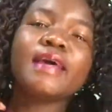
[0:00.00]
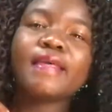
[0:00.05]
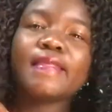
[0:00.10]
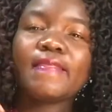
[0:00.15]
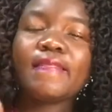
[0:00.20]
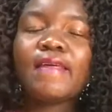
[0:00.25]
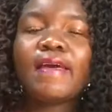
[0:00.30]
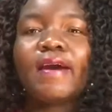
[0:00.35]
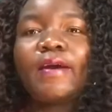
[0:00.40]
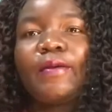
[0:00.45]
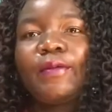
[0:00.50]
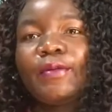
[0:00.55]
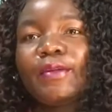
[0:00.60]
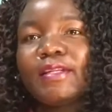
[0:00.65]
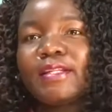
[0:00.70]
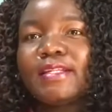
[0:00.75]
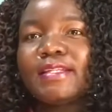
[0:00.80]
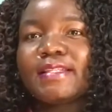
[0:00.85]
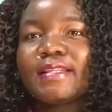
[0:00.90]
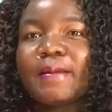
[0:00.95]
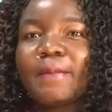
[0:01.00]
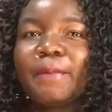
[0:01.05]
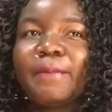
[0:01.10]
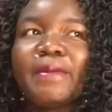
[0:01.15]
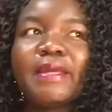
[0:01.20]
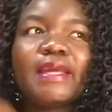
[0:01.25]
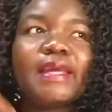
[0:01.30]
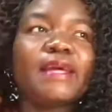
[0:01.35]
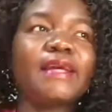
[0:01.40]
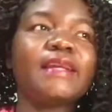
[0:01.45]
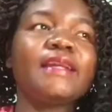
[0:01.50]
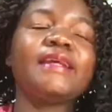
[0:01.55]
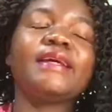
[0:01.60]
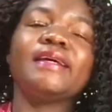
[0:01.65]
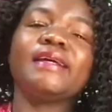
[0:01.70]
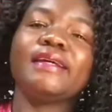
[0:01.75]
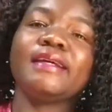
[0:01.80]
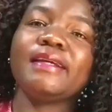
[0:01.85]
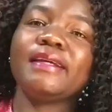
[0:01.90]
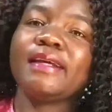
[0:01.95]
They are all disappeared.
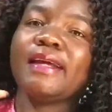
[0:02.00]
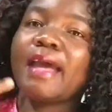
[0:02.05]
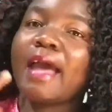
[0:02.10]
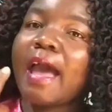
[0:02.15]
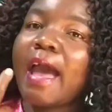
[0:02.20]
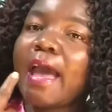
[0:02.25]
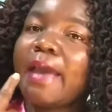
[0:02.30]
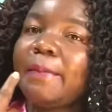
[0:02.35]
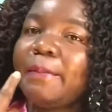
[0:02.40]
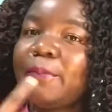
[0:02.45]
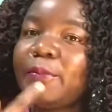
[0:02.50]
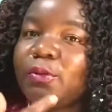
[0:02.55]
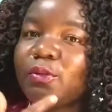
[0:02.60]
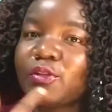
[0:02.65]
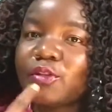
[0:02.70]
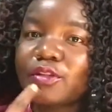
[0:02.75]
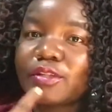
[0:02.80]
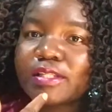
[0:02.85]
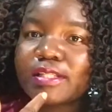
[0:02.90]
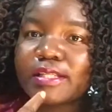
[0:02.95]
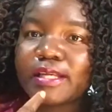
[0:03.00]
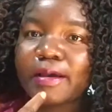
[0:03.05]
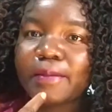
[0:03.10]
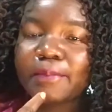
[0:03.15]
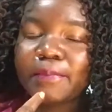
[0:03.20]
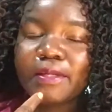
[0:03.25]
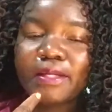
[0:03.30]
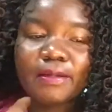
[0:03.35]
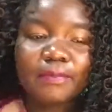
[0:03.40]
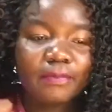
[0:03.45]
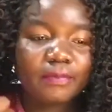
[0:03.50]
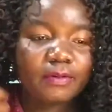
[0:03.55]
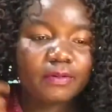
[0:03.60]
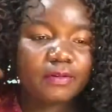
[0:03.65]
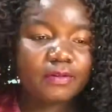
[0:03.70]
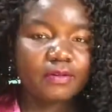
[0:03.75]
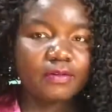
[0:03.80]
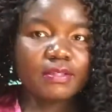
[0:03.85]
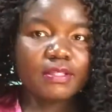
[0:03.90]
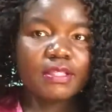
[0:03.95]
I put on some lip
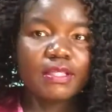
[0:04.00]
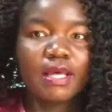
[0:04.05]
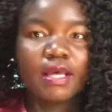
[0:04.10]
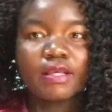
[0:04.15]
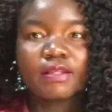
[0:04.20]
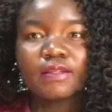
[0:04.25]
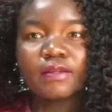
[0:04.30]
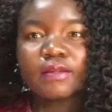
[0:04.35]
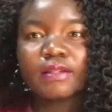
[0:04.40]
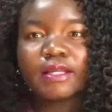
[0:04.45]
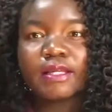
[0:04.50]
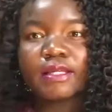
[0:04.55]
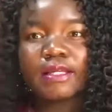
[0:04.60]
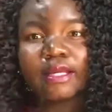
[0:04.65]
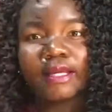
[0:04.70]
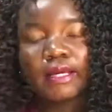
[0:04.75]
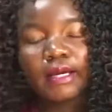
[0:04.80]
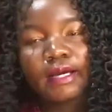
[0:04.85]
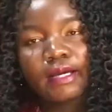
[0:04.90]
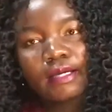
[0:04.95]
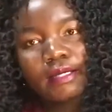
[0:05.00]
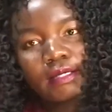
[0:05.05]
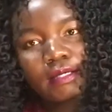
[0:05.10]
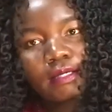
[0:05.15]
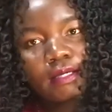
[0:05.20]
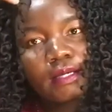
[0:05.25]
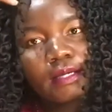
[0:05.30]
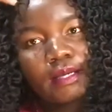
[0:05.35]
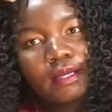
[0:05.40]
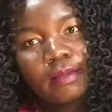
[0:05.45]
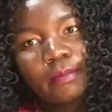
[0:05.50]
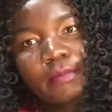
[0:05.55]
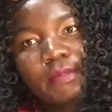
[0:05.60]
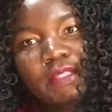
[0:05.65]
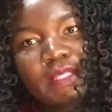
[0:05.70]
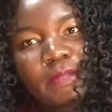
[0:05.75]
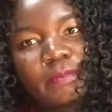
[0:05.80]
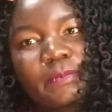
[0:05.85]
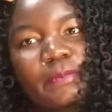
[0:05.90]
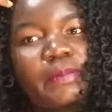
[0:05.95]
gloss so that I can,
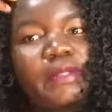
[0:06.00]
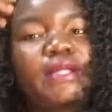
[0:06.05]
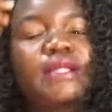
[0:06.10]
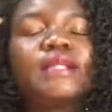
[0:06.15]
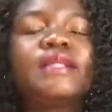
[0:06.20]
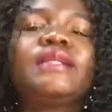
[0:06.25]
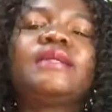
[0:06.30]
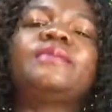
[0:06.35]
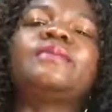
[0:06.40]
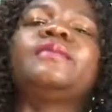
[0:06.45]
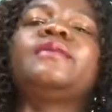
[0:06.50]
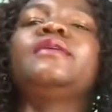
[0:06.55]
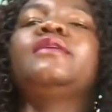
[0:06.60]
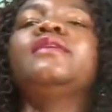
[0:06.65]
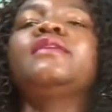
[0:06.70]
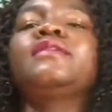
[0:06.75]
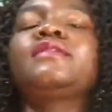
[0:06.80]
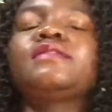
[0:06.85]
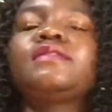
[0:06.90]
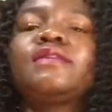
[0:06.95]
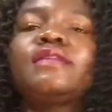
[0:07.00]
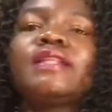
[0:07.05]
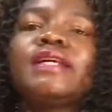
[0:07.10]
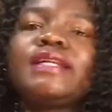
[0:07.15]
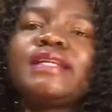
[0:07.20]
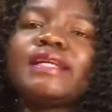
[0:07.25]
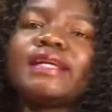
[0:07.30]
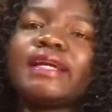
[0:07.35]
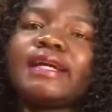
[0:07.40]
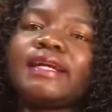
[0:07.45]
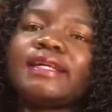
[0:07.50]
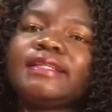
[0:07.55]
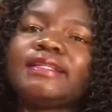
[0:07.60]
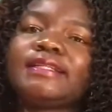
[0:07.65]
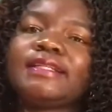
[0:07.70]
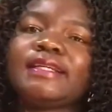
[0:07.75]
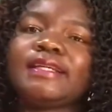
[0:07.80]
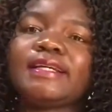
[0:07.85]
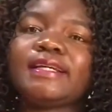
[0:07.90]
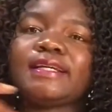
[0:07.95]
some pink lip gloss so that I can
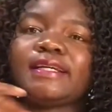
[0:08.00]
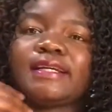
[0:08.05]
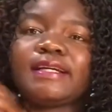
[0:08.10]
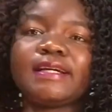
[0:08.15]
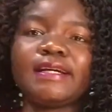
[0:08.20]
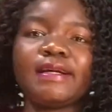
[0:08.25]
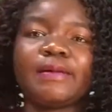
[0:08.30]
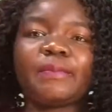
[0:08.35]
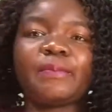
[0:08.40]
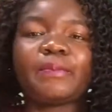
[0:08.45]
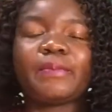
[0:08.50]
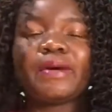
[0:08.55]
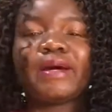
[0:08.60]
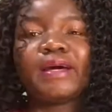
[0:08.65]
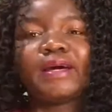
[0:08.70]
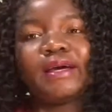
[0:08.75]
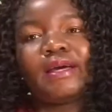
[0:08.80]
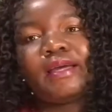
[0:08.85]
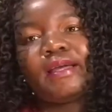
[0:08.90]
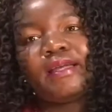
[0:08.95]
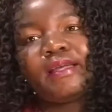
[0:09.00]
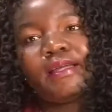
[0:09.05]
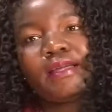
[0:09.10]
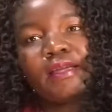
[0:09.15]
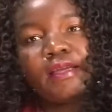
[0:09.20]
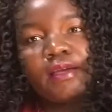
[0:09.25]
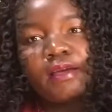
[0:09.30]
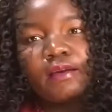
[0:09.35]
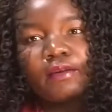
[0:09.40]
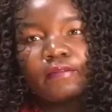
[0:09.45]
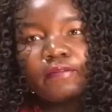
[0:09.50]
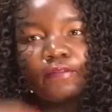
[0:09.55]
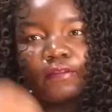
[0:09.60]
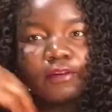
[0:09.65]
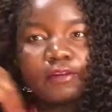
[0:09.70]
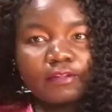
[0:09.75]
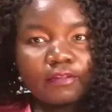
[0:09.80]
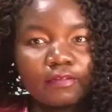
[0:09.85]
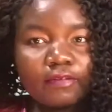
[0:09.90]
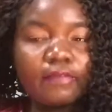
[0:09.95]
take my
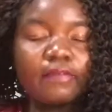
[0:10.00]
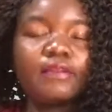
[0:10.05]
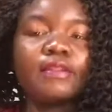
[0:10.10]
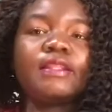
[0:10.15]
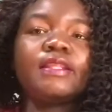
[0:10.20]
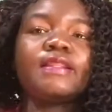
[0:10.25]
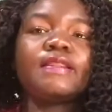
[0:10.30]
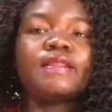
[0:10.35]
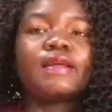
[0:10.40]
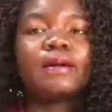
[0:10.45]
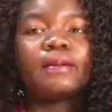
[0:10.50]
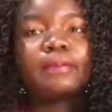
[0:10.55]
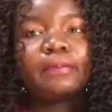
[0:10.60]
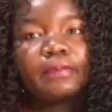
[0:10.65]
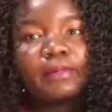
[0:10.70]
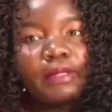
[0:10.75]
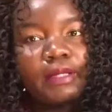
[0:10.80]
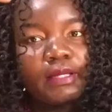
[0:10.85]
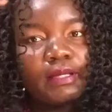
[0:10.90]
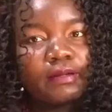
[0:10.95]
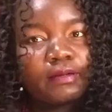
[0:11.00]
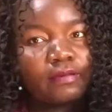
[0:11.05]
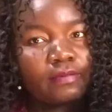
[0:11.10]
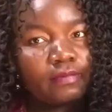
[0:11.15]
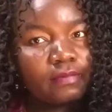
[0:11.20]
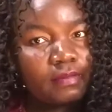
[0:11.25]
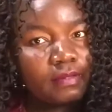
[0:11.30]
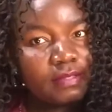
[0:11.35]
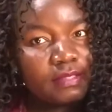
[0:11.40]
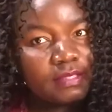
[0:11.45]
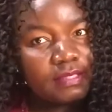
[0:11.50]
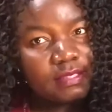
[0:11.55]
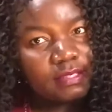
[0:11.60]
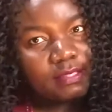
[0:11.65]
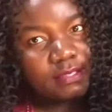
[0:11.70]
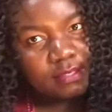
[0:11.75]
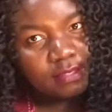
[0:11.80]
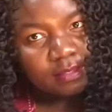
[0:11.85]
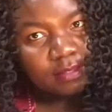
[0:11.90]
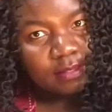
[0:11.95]
photo for the thumbnail of this
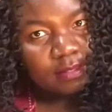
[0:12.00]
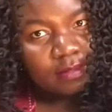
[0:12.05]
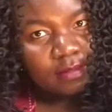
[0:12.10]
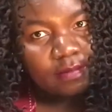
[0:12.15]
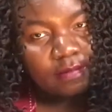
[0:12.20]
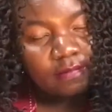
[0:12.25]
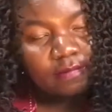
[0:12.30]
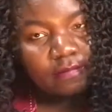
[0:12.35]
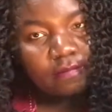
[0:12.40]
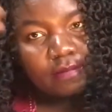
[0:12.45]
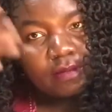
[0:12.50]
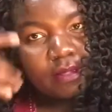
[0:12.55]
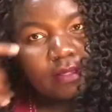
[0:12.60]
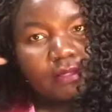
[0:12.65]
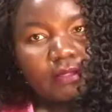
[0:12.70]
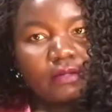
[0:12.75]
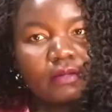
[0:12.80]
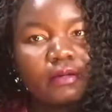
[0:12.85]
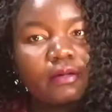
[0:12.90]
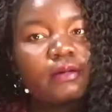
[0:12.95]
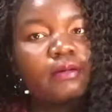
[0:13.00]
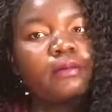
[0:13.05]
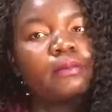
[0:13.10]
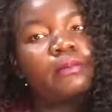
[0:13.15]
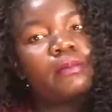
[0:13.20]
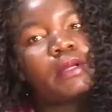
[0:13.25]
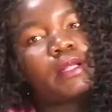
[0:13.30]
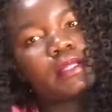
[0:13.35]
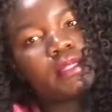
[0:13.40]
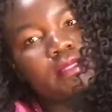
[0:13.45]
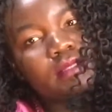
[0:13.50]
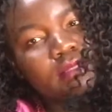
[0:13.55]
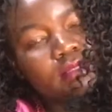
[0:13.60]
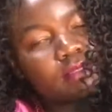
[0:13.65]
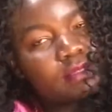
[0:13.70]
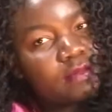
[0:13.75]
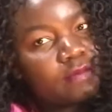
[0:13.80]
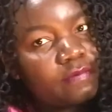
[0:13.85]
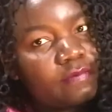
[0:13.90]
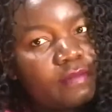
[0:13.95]
video. But this is
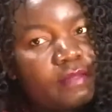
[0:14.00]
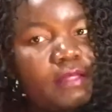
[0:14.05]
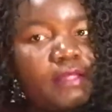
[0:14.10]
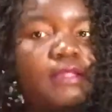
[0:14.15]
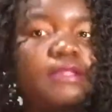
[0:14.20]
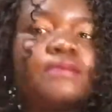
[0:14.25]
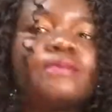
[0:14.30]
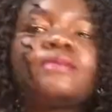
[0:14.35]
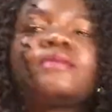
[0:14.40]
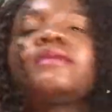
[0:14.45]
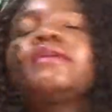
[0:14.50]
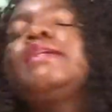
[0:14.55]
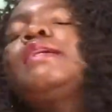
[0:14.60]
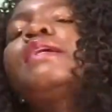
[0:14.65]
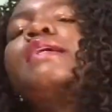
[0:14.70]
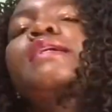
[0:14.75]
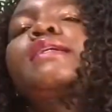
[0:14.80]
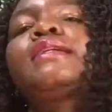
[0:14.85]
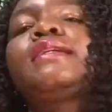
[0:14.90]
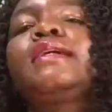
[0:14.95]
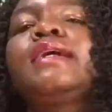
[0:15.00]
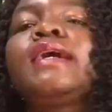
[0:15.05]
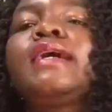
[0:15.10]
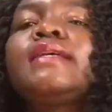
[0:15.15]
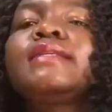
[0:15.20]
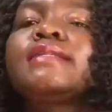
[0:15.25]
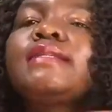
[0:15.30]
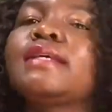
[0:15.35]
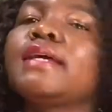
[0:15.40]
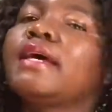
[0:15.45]
the finished product, guys.